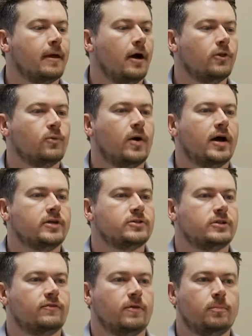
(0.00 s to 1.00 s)

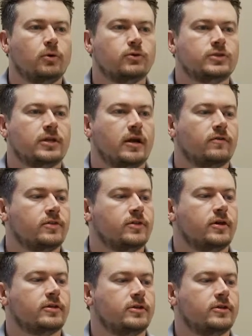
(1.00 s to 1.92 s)
Otherwise, if it pulls in everything,